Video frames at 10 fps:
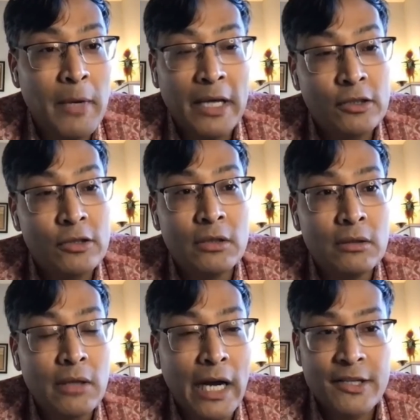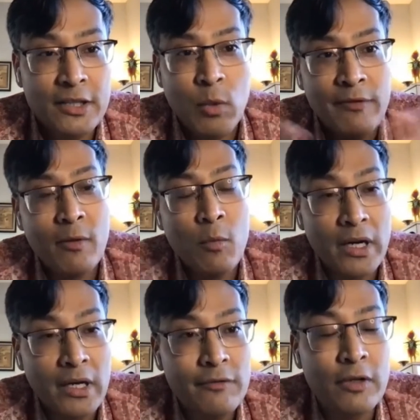I'm like, dude, I just went from
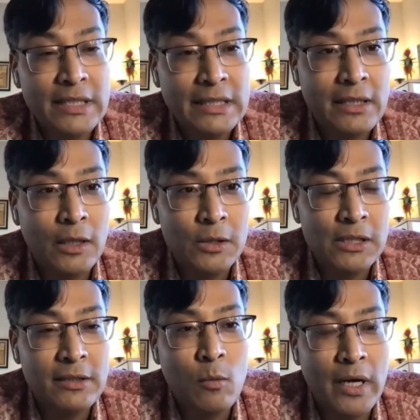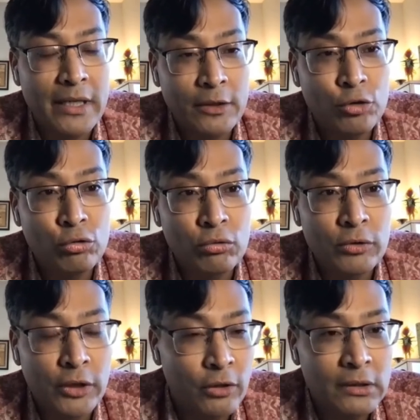1 in 14,000 to 1 in
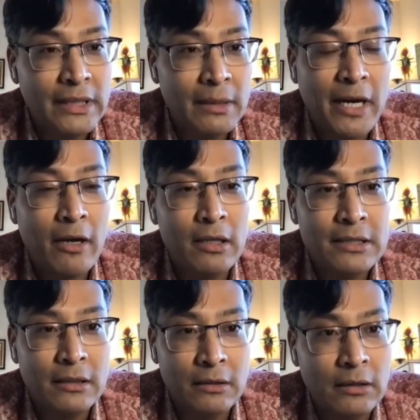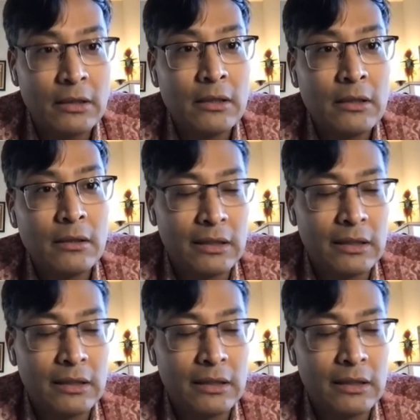2. You don't think my odds are good?